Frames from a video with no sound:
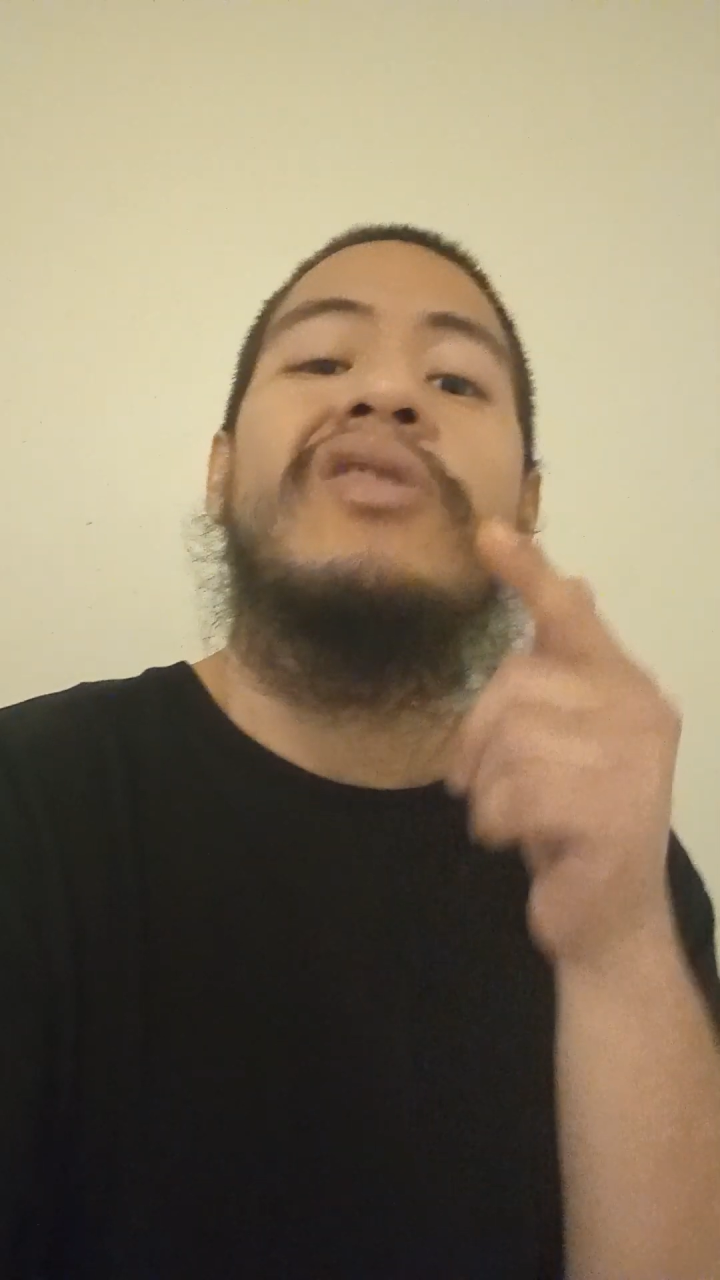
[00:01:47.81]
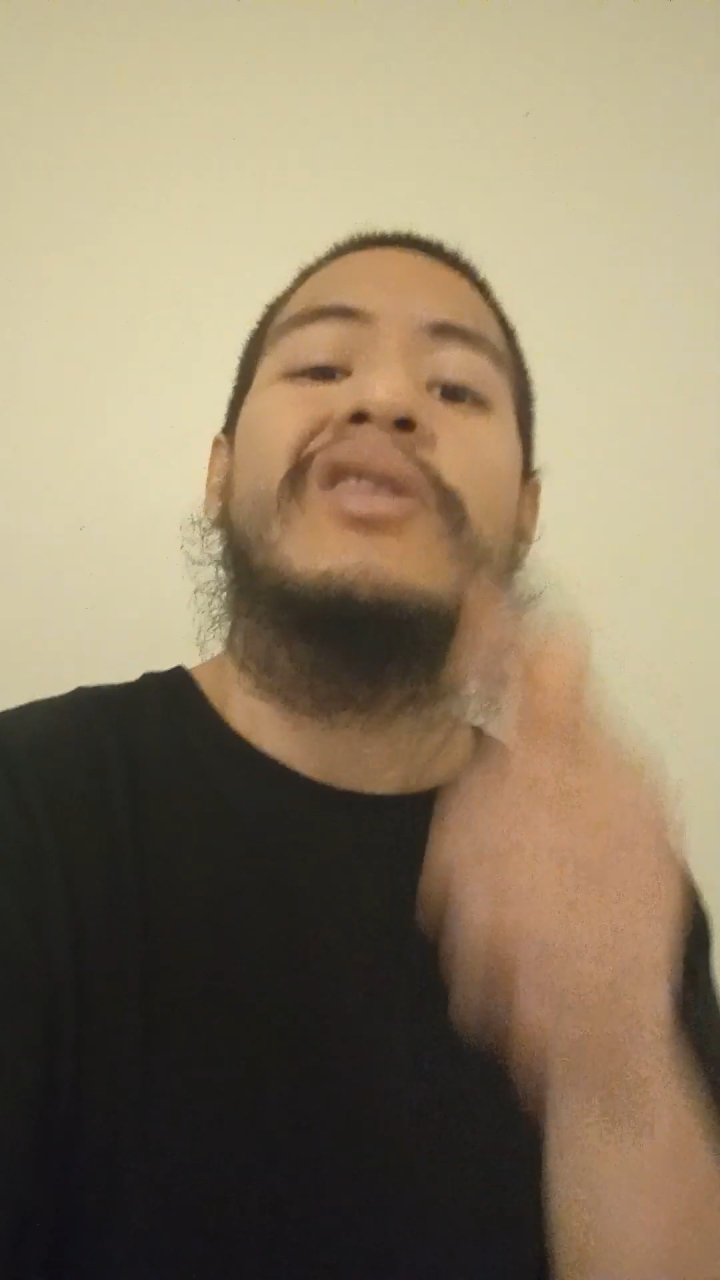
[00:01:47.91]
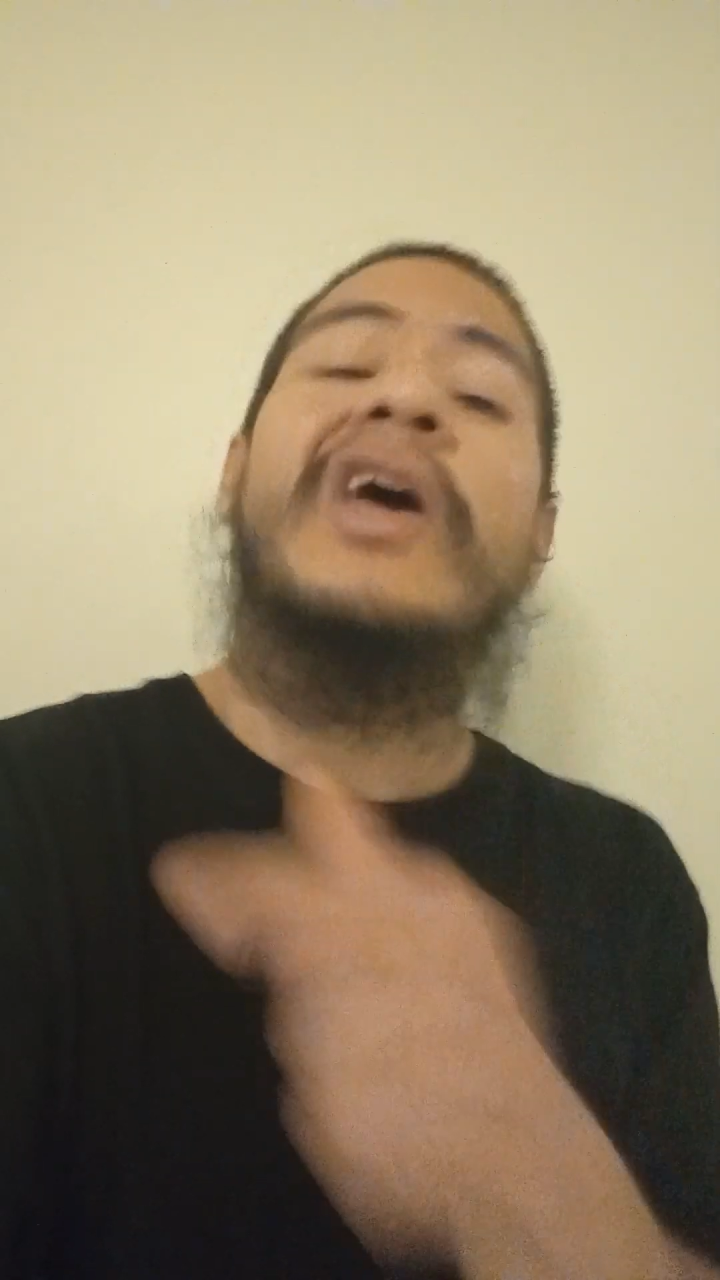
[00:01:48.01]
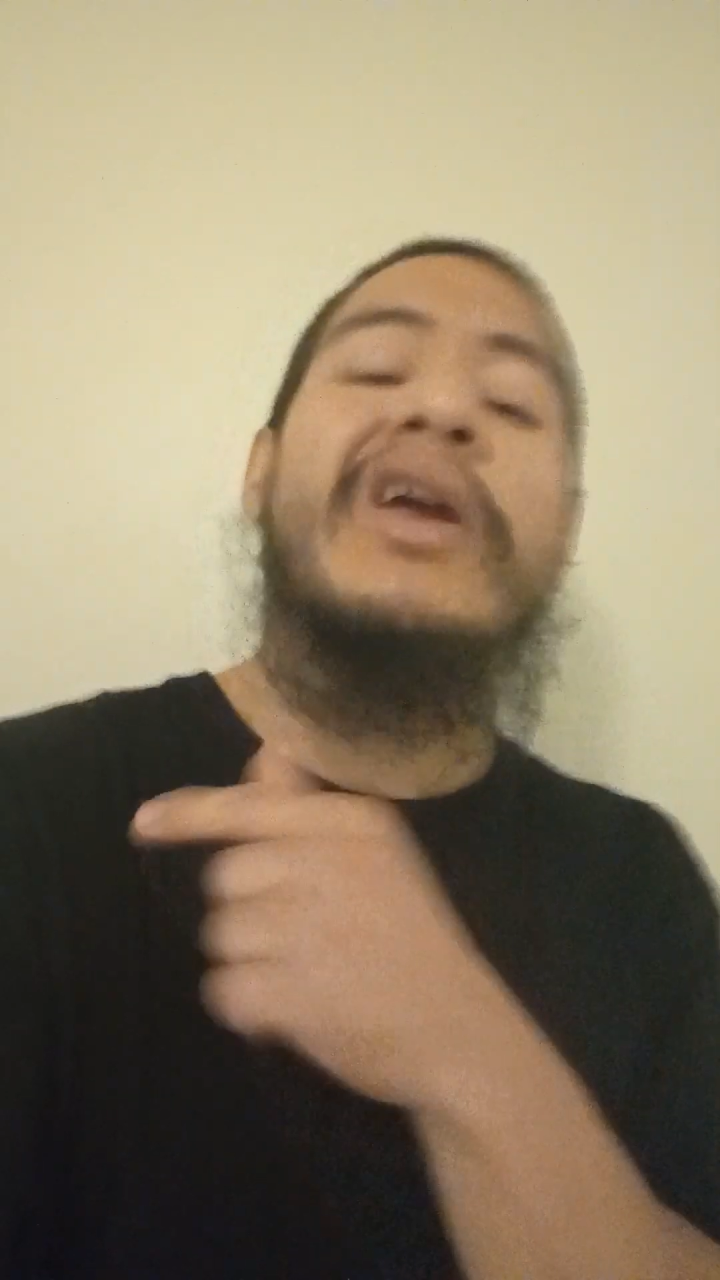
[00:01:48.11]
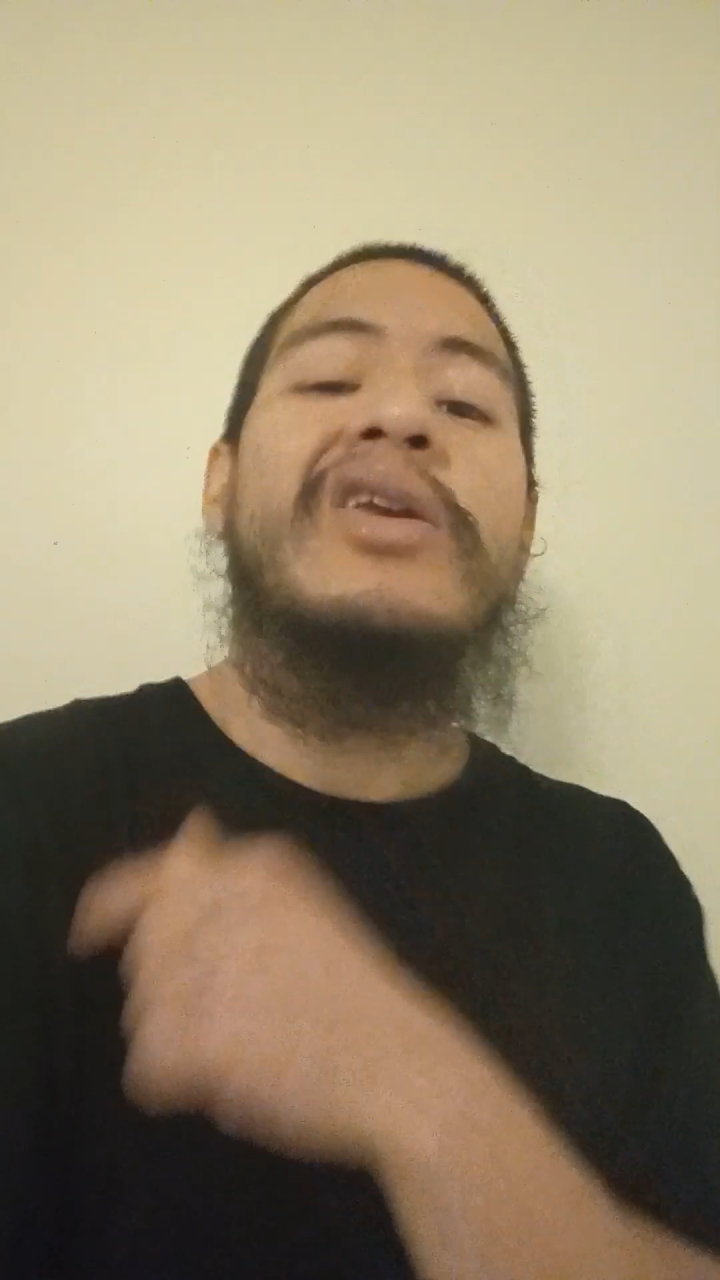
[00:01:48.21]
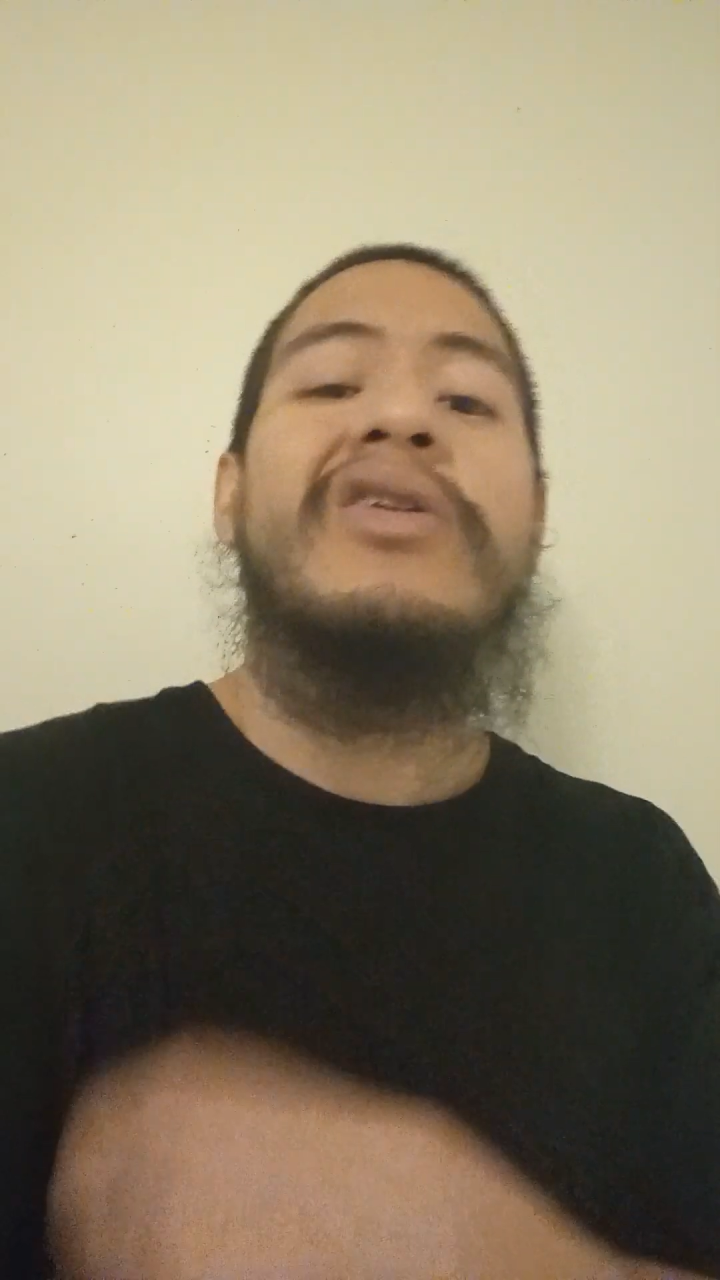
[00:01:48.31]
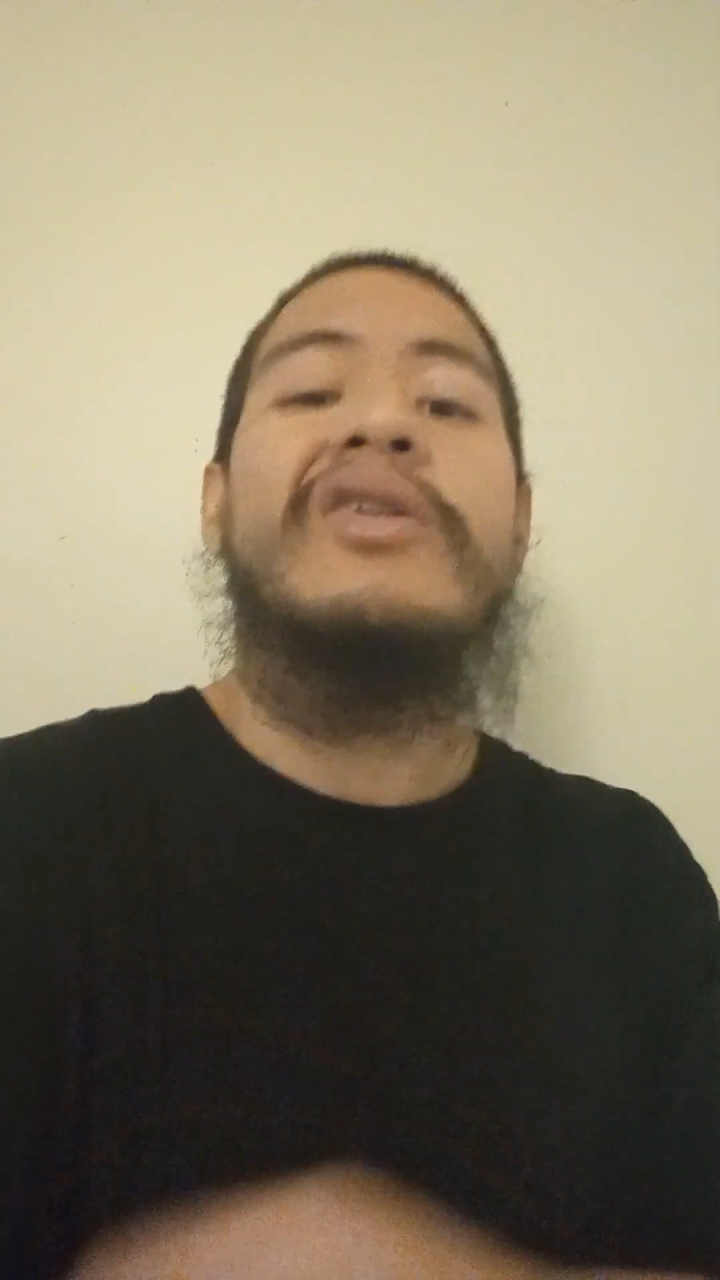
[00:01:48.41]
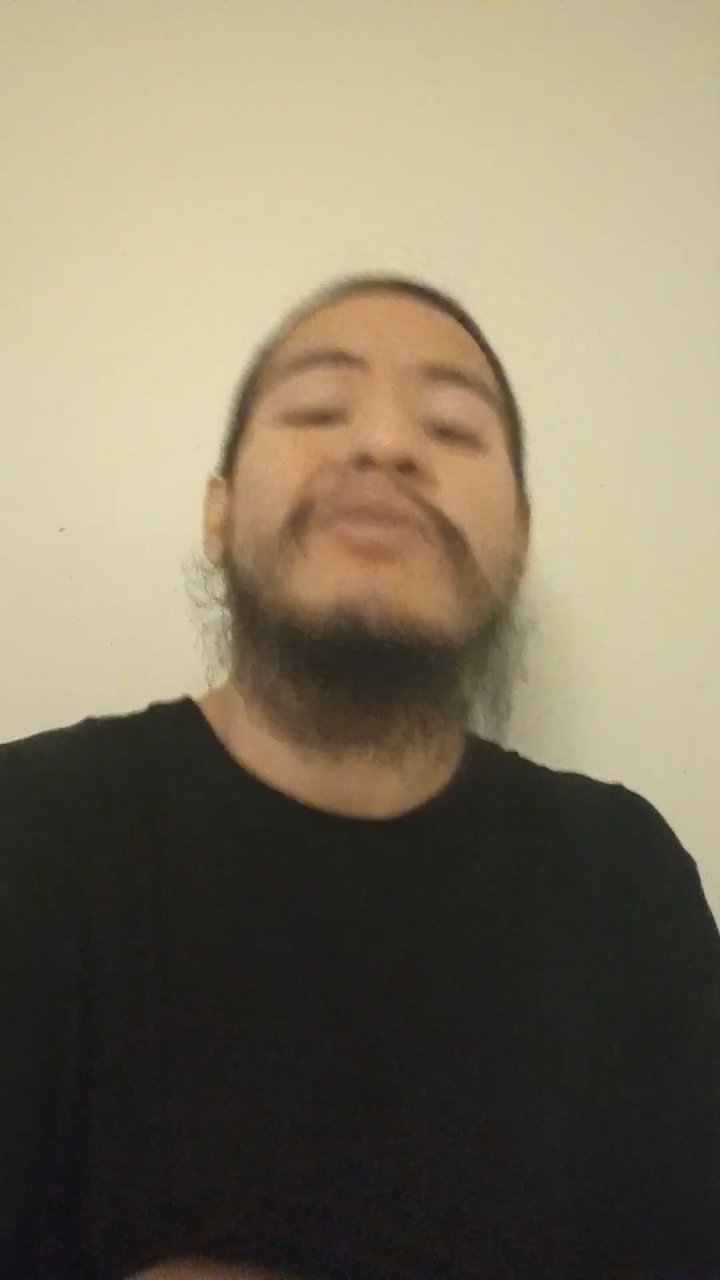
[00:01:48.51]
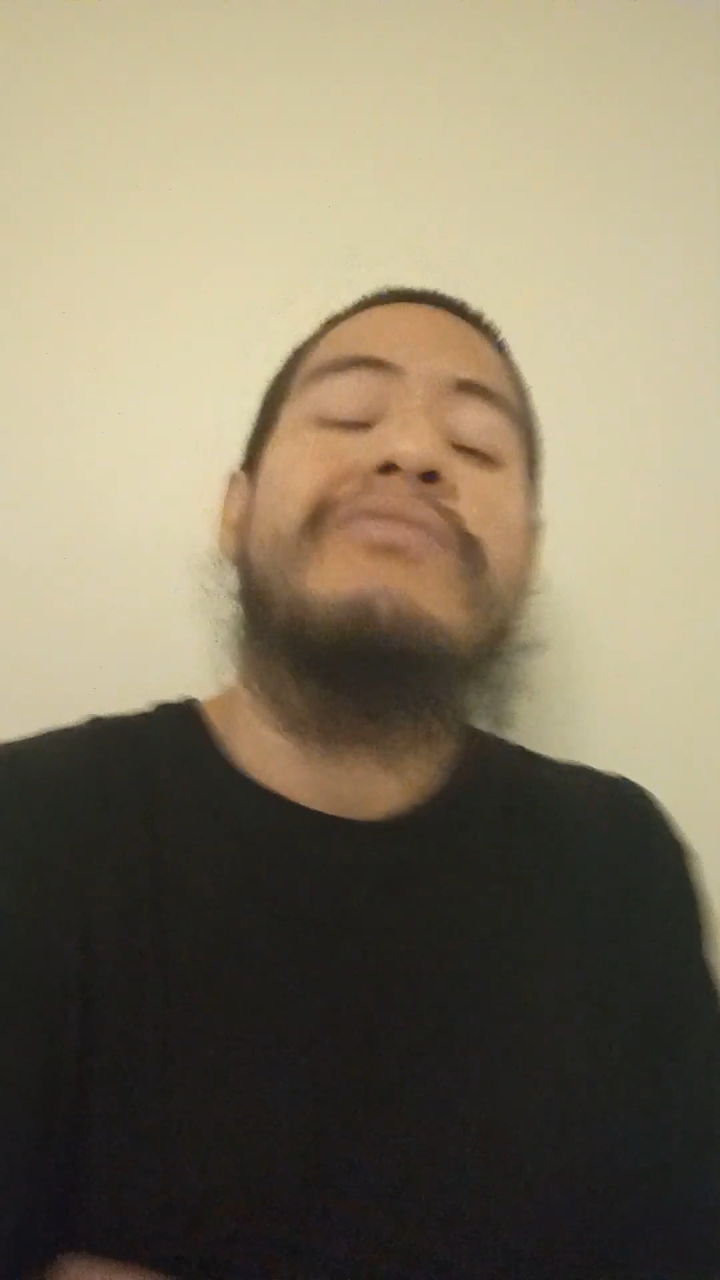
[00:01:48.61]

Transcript: thing, you hear me?